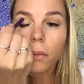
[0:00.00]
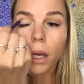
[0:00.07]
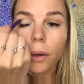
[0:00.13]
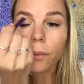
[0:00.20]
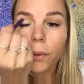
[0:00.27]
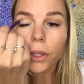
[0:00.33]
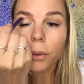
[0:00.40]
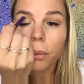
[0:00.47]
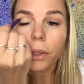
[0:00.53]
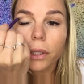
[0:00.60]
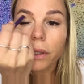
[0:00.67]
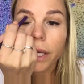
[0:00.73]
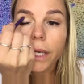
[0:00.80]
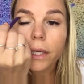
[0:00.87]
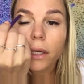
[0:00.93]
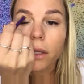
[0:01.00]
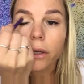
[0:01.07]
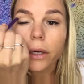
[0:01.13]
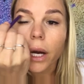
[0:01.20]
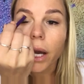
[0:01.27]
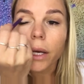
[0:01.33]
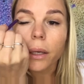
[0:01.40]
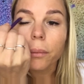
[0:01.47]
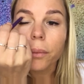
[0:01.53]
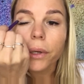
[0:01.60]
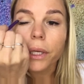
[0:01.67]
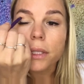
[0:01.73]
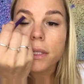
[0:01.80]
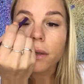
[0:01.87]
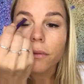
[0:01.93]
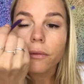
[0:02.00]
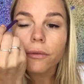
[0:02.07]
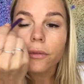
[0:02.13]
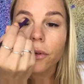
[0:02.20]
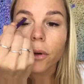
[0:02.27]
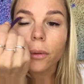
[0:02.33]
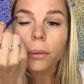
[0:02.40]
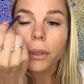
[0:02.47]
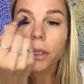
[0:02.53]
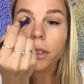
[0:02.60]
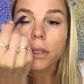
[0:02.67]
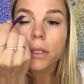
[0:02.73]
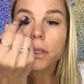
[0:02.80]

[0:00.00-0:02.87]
And when you put a light color on, it brings it forward.